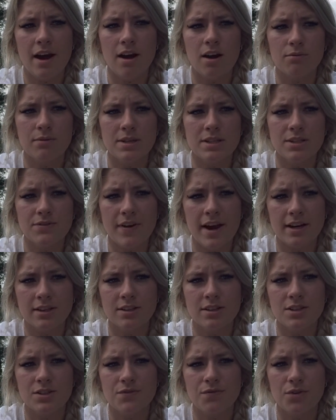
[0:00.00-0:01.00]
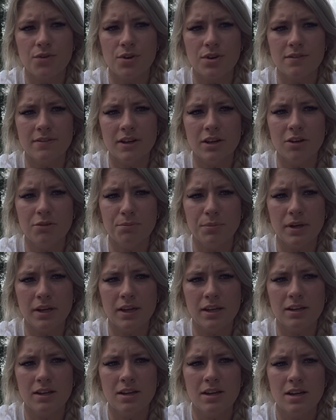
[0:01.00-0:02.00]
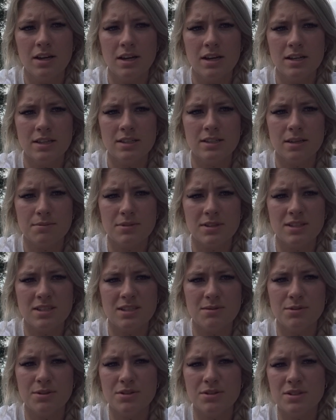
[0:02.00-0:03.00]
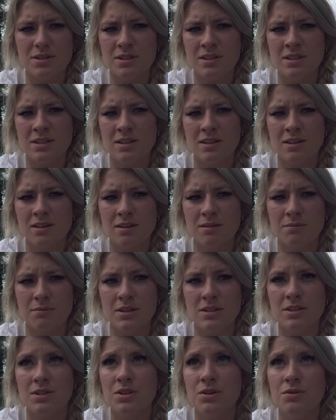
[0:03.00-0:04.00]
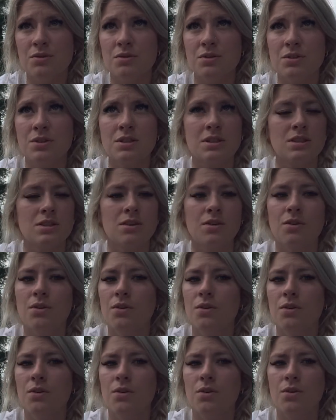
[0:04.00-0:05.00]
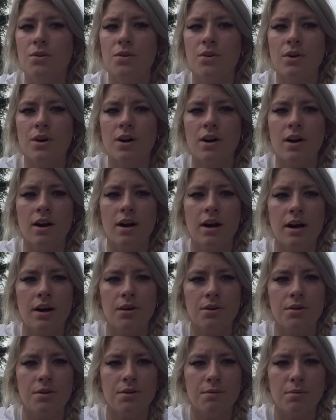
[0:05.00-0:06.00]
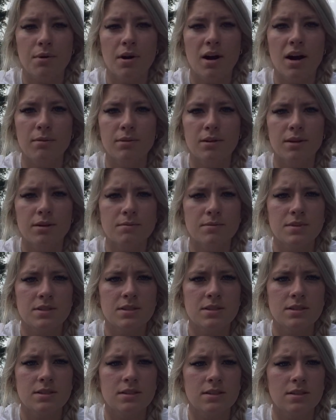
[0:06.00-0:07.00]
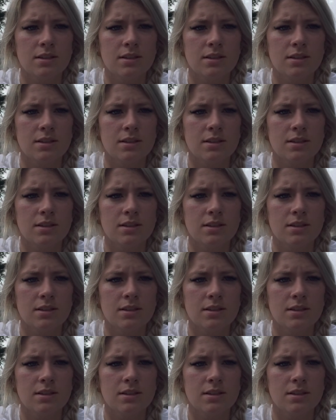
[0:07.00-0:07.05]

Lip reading: risk factors for developing substance abuse, misuse, or health problems.